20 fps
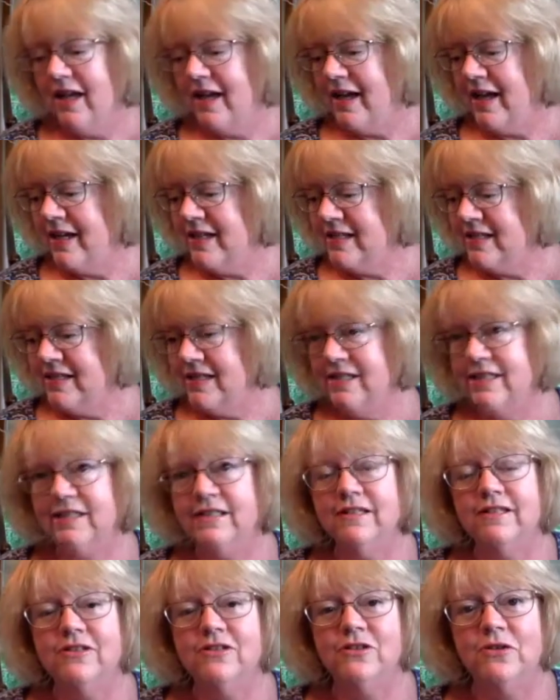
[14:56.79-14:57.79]
I
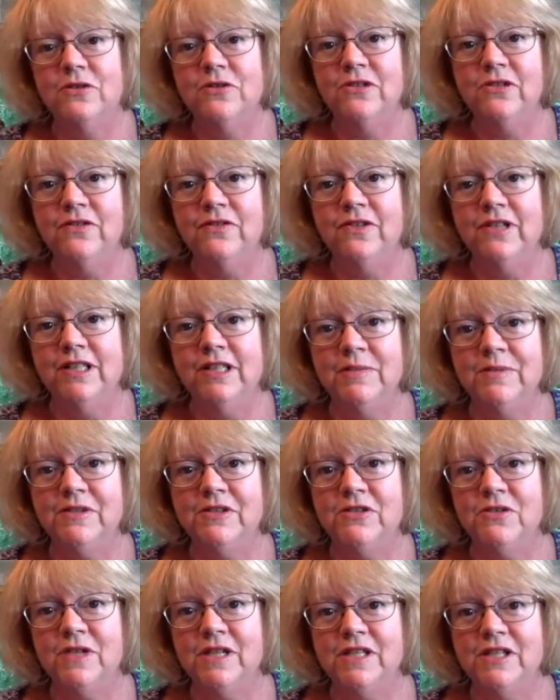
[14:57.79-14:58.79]
did Sonia Phillips'
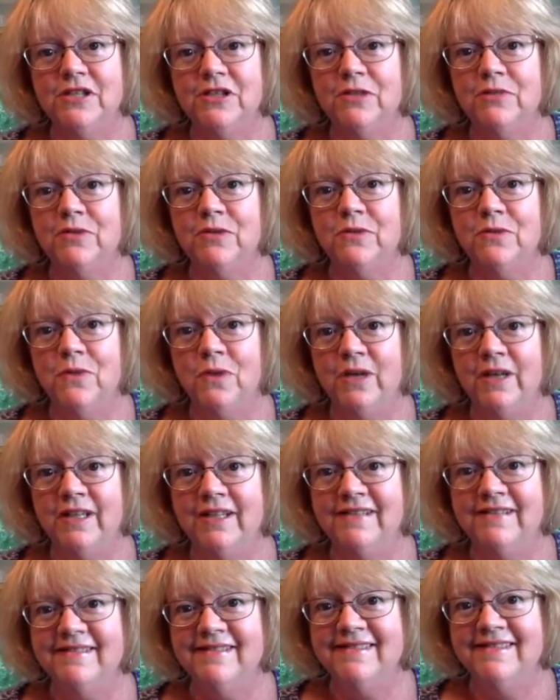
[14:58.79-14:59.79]
dress number 1.